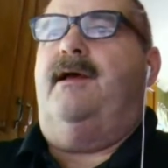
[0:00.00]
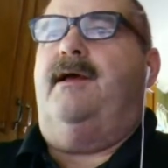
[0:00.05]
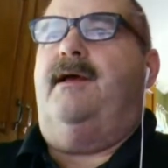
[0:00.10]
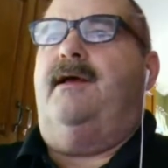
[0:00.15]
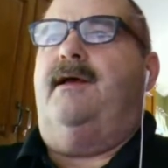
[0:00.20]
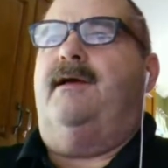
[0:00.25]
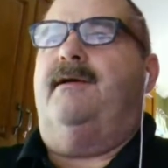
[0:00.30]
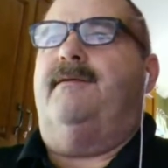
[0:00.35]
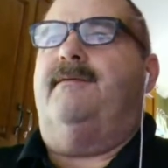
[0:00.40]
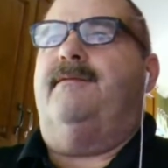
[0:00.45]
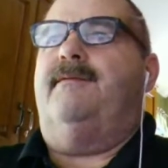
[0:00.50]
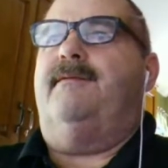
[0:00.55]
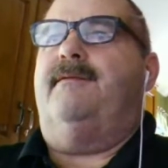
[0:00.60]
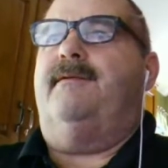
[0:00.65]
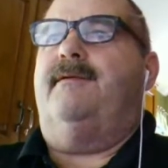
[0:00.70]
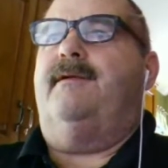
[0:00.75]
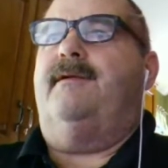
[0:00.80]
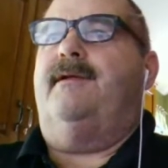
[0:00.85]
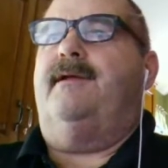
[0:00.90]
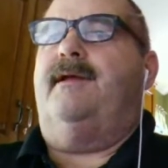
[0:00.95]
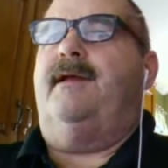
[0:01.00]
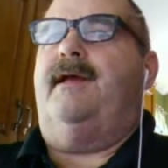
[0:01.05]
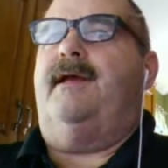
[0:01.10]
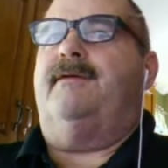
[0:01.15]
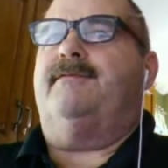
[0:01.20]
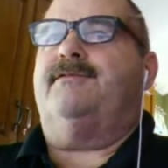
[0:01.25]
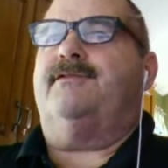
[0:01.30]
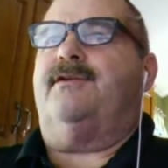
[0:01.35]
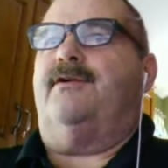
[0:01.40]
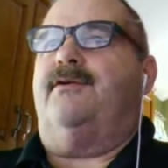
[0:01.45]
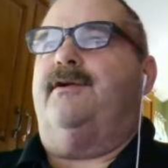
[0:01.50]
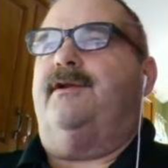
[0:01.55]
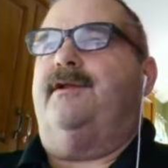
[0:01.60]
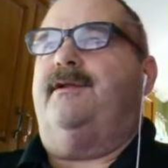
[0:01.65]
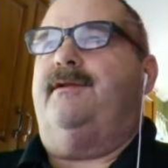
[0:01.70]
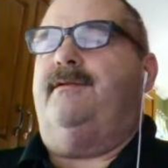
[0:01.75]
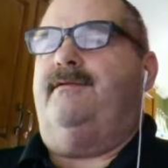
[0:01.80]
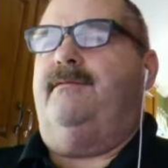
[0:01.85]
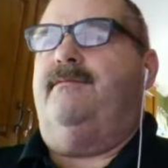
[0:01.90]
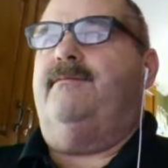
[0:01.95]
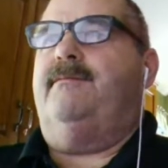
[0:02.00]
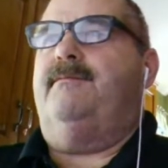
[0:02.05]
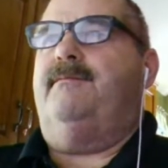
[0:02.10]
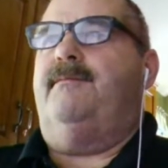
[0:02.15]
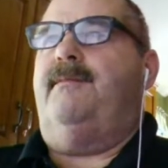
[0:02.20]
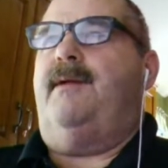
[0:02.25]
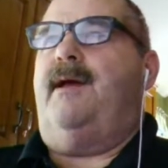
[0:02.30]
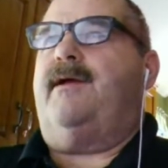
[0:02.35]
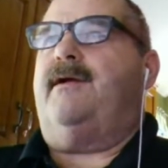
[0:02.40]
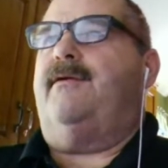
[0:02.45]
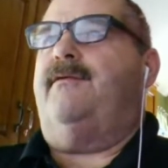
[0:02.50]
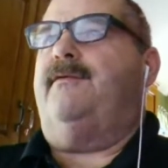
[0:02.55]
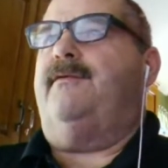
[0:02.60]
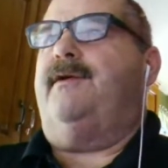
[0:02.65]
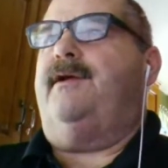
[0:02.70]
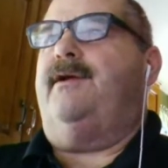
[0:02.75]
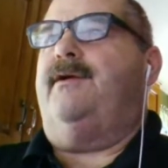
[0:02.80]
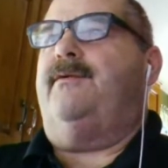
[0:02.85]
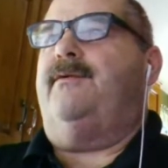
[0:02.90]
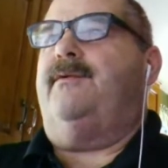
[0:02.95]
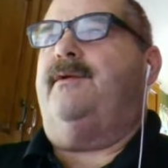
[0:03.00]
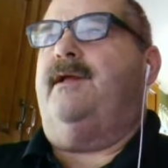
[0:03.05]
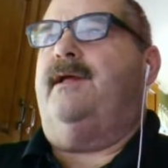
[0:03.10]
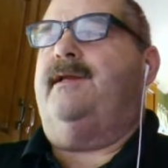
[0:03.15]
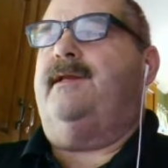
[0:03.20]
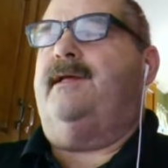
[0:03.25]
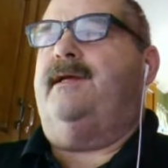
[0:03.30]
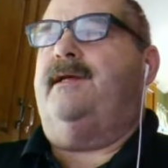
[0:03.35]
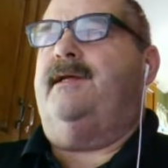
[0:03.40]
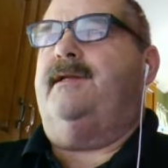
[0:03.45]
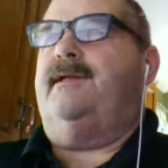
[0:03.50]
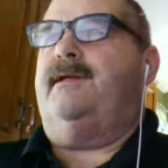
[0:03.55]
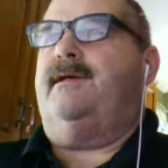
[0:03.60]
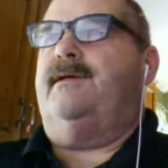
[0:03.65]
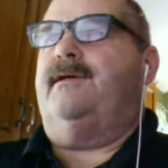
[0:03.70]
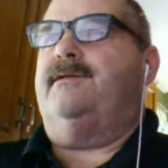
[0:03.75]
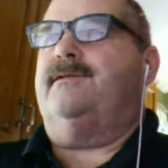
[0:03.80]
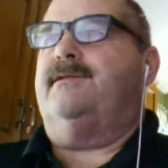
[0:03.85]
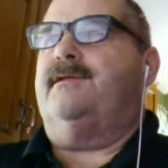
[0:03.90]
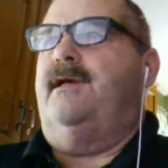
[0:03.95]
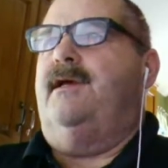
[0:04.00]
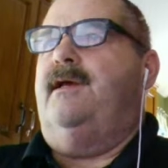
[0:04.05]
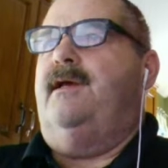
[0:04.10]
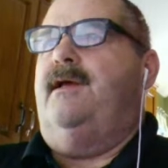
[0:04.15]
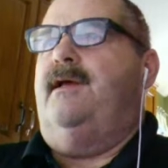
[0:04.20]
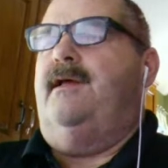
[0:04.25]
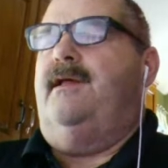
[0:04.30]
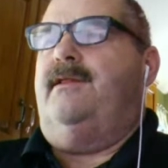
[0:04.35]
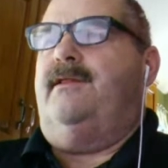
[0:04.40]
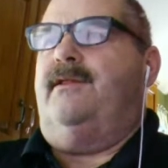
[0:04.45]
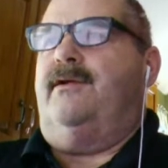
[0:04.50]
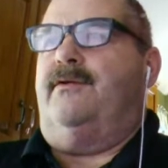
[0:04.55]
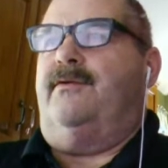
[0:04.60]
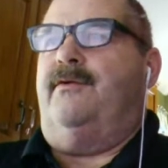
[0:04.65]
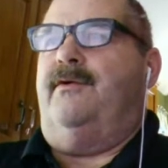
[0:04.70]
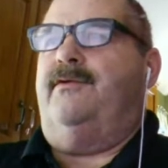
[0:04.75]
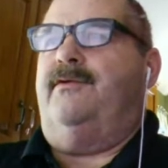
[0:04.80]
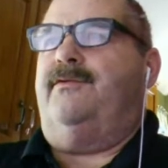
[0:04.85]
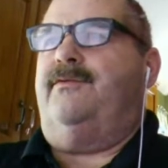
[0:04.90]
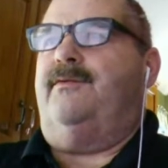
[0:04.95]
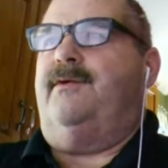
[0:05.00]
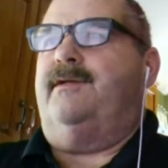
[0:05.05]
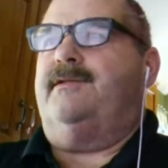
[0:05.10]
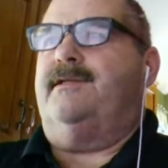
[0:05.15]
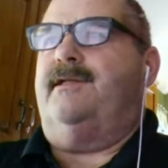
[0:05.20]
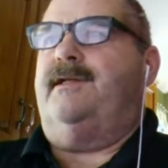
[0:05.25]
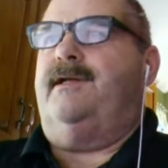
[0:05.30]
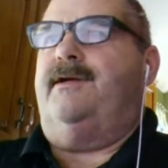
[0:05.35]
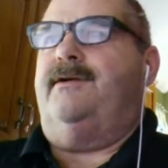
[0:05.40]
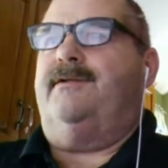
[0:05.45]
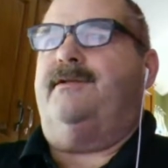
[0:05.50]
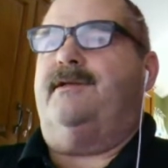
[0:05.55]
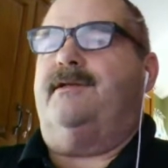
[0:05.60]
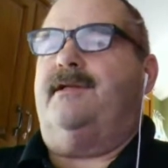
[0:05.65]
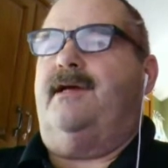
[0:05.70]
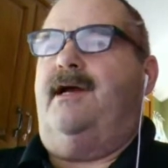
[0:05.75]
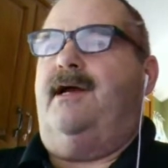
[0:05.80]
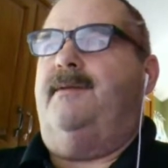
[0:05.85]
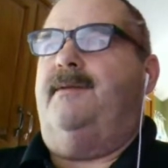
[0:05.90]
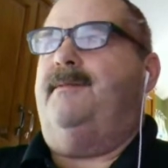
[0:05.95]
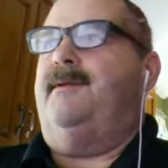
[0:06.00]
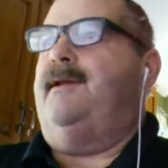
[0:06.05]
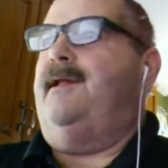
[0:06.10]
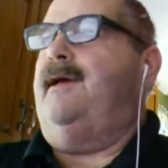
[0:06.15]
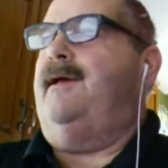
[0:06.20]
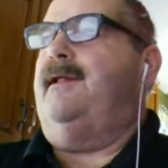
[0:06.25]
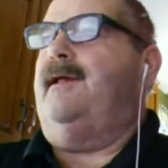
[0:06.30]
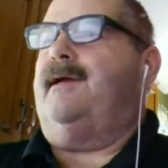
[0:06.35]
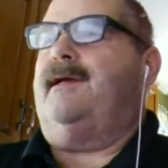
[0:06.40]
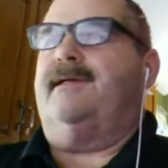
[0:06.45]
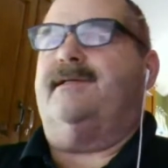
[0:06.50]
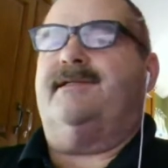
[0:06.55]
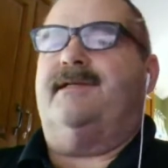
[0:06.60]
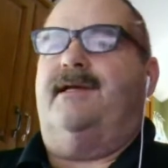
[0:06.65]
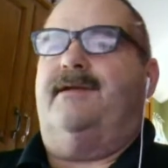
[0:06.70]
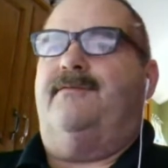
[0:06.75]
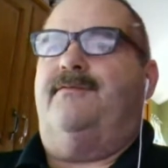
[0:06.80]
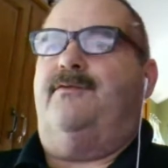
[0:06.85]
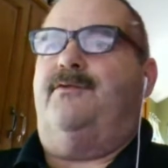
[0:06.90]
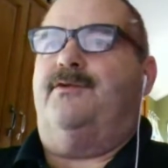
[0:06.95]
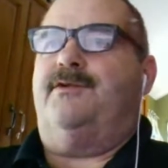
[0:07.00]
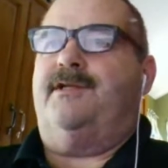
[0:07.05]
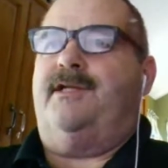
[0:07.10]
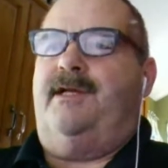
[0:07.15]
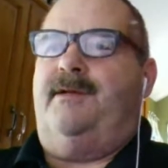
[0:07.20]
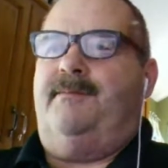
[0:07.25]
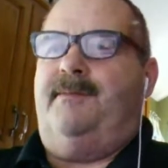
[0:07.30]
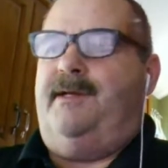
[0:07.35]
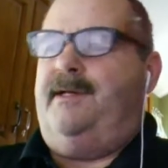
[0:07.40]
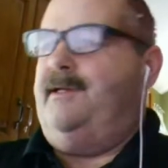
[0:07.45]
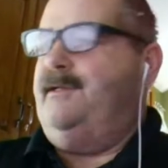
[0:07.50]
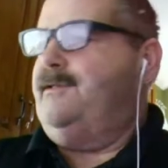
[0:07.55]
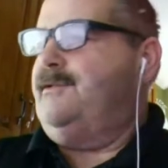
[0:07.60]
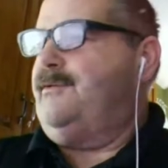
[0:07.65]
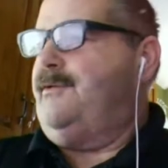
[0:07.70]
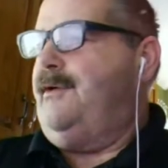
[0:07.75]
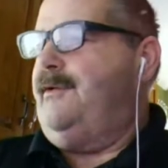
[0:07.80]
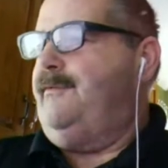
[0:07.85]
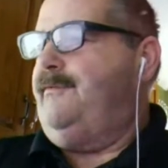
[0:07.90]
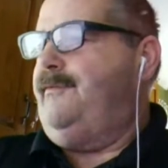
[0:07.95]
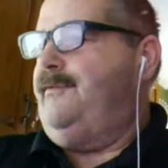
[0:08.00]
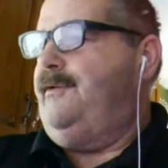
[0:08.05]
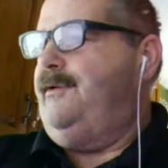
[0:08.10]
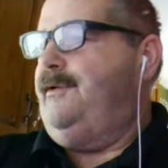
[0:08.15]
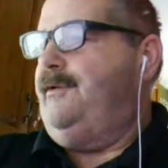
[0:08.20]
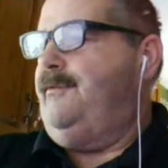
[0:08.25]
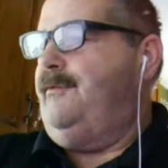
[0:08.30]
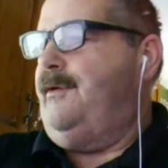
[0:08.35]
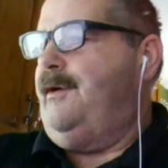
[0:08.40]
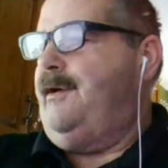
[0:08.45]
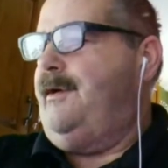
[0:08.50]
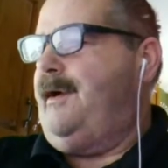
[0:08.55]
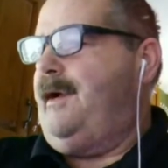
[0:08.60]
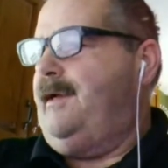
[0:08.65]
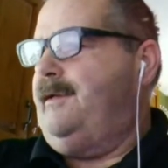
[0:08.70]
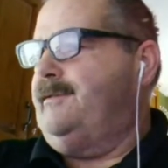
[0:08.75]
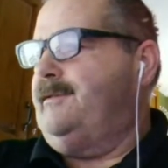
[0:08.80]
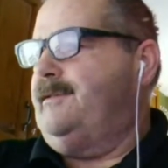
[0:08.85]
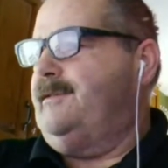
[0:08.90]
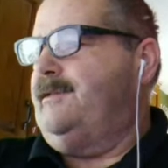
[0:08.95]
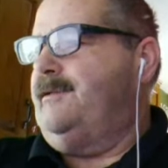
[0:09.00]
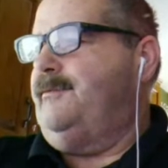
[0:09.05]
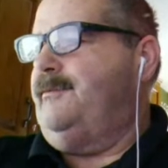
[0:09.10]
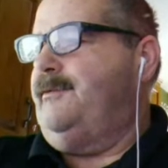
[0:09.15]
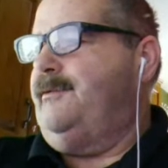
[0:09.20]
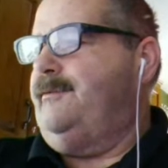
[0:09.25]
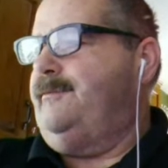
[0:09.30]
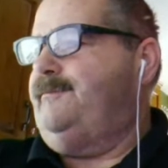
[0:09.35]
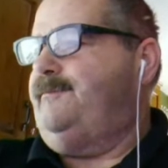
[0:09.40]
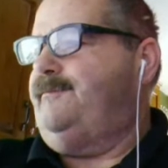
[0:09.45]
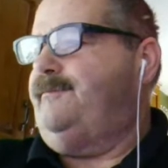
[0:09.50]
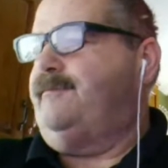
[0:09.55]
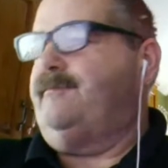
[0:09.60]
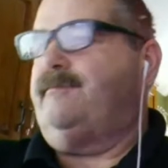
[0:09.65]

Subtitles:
uh, have started back over here when I did, because the growth wasn't here at the time, and now, like I said, 14 million square foot of warehouses that were